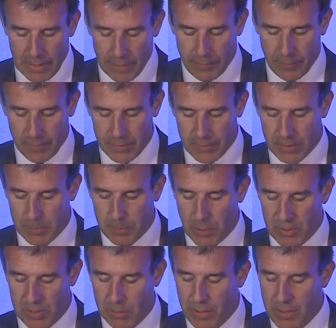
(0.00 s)
Evans as
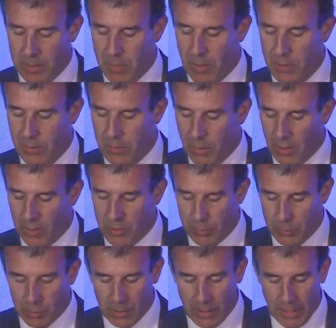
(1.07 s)
possibly the most
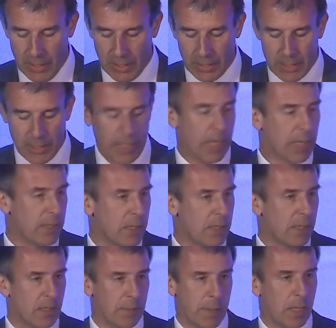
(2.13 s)
knowledgeable and connected
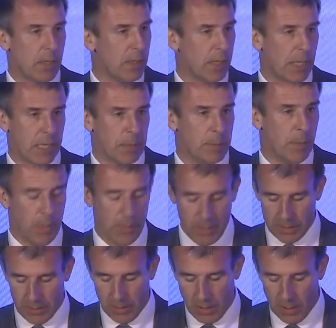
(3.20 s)
independent
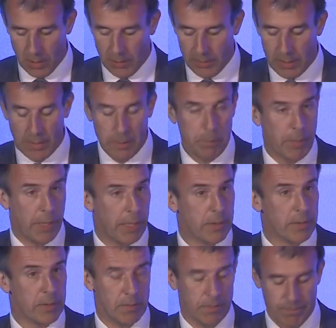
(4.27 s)
expert on the
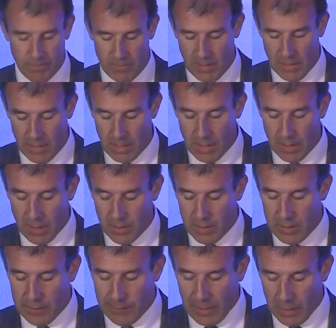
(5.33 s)
Olympics, to
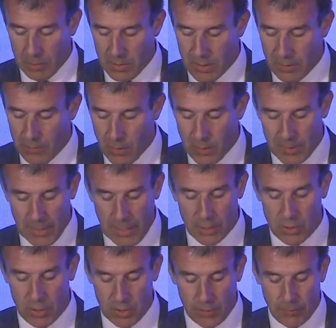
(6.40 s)
the development of new
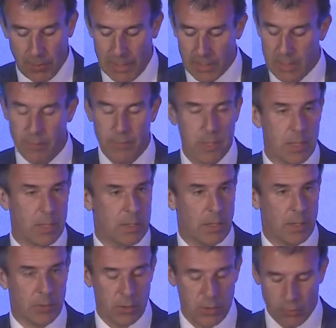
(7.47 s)
sections for activities
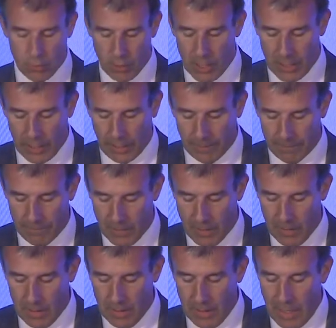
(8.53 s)
such as training,
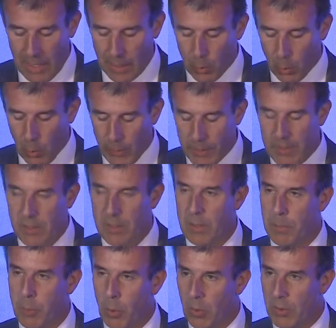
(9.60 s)
and all this
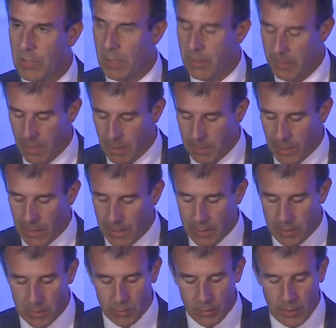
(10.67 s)
supported by an
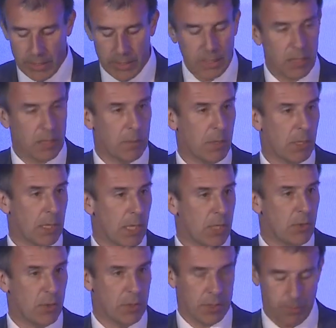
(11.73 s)
industry-leading
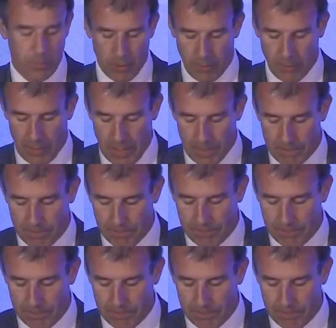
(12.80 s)
communications programme.